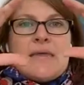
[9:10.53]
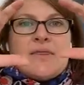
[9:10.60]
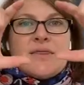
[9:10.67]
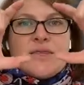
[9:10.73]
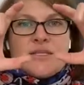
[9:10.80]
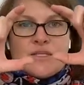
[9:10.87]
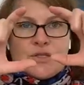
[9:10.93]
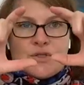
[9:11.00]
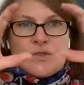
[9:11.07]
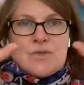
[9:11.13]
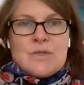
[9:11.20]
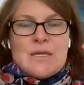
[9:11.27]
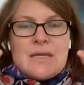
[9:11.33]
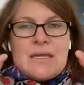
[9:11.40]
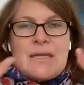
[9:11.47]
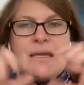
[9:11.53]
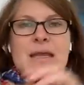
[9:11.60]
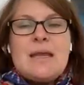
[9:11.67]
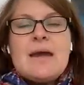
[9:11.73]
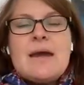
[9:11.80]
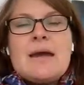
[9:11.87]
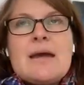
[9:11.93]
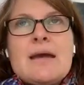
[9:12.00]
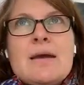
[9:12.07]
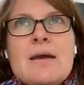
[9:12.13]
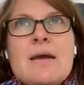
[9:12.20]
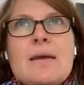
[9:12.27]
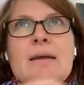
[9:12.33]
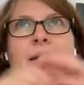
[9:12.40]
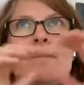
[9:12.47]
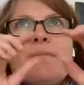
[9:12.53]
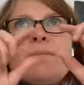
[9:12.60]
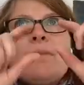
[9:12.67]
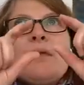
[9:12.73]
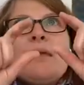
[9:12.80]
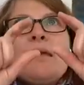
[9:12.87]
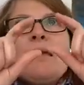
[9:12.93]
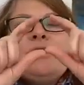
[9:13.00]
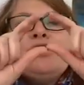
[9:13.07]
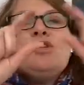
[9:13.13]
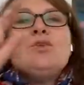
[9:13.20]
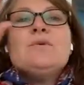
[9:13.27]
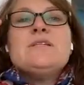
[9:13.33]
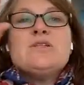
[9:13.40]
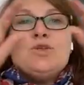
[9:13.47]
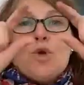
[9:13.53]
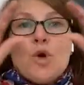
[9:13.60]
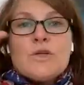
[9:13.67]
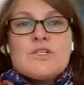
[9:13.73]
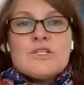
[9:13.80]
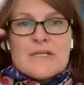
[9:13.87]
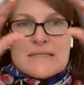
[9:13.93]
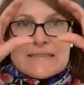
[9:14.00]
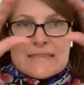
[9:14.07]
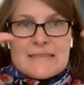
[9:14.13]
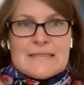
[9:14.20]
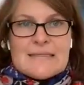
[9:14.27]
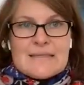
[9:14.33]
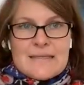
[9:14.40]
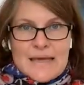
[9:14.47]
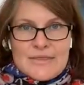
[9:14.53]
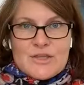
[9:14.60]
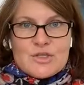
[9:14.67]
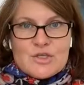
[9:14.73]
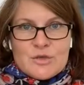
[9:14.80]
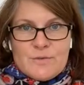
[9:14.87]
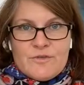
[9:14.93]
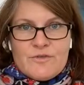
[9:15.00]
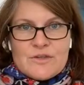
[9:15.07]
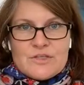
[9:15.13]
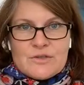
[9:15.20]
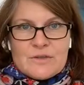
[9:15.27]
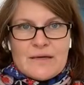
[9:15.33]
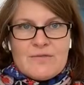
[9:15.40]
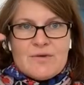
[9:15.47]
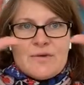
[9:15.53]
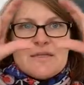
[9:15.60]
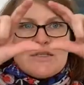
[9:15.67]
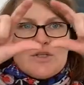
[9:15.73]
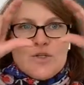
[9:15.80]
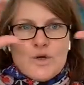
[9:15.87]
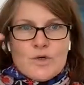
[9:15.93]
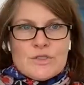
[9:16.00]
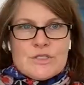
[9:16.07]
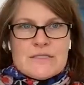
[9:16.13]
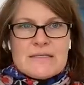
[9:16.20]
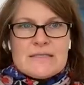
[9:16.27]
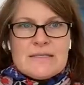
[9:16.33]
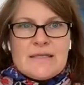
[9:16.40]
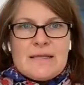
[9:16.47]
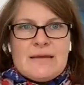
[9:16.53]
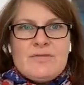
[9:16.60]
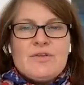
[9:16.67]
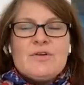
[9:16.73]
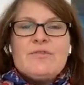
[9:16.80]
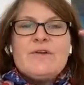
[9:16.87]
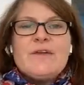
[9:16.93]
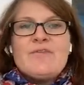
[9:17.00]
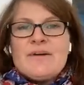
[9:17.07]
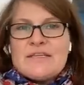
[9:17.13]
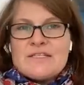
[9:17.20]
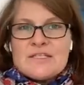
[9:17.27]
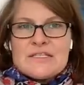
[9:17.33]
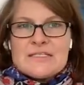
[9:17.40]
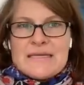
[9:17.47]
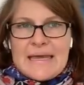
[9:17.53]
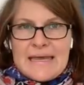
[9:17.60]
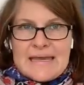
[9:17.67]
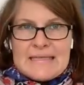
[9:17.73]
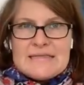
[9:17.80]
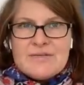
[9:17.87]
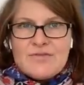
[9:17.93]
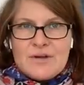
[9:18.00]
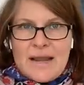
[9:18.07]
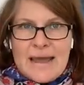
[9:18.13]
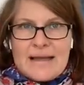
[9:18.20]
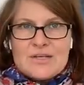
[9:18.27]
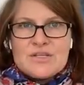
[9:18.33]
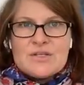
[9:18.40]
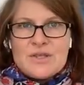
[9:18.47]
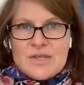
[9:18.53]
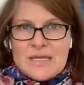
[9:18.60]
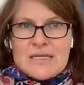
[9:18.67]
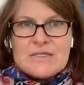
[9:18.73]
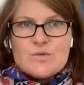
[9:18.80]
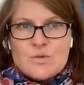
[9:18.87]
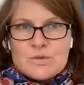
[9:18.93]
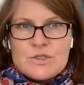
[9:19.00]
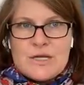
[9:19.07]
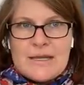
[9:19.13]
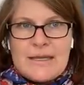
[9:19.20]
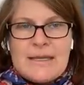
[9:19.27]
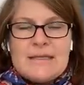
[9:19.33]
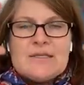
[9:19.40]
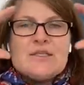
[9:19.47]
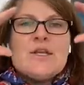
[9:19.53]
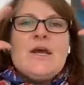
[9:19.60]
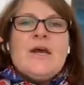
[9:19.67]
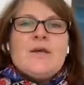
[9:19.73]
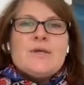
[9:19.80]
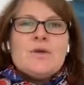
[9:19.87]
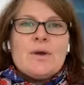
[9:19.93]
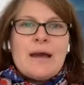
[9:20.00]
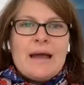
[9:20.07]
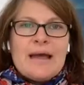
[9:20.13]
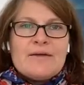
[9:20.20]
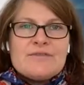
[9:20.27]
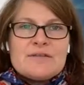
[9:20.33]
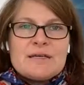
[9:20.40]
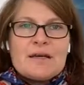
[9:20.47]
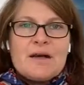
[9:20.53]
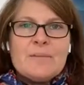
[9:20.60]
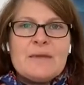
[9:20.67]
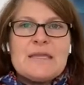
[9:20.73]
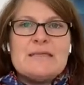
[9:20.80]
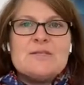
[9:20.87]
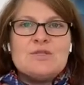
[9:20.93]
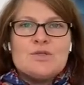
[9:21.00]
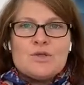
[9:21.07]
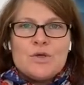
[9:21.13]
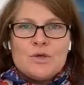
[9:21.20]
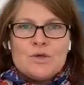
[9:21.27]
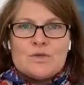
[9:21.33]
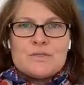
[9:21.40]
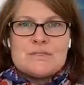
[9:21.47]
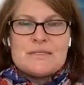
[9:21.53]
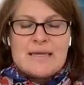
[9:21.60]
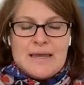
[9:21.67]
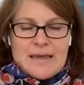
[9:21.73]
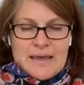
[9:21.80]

the issue is not just at the superficial level. It's not just at the level of, if I just take different action, things will change. You have to come into those,